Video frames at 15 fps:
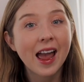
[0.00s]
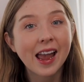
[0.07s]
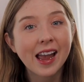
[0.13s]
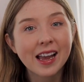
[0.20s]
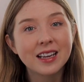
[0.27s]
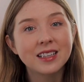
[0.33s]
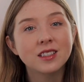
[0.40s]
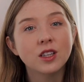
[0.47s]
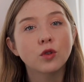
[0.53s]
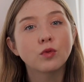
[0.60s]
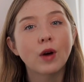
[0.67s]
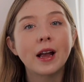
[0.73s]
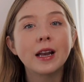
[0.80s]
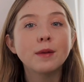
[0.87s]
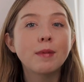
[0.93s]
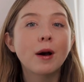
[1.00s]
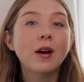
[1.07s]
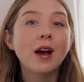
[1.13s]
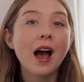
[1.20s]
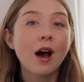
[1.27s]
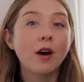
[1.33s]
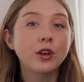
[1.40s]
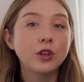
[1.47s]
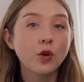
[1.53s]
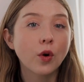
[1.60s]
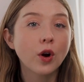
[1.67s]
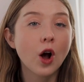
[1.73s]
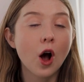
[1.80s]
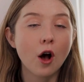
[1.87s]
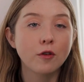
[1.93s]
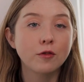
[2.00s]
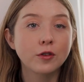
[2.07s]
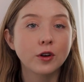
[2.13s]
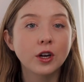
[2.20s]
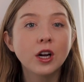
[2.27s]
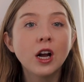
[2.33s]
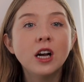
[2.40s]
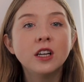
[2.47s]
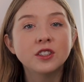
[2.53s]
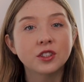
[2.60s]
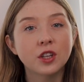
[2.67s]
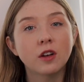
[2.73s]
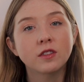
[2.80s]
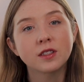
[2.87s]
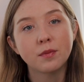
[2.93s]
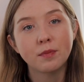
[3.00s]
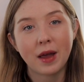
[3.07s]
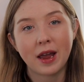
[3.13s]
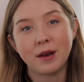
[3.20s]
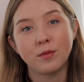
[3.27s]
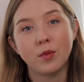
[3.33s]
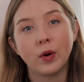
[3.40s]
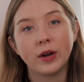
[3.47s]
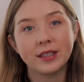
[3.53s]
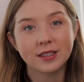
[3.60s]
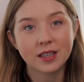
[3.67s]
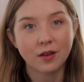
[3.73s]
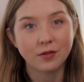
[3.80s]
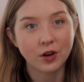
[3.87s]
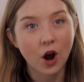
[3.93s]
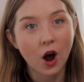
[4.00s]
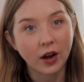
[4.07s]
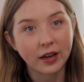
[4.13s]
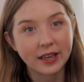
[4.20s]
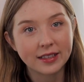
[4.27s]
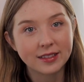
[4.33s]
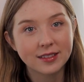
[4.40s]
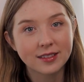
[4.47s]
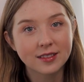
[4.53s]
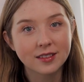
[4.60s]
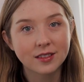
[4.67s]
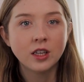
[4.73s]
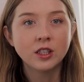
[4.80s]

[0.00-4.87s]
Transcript: and write about how your offer solves the pain points of your audience.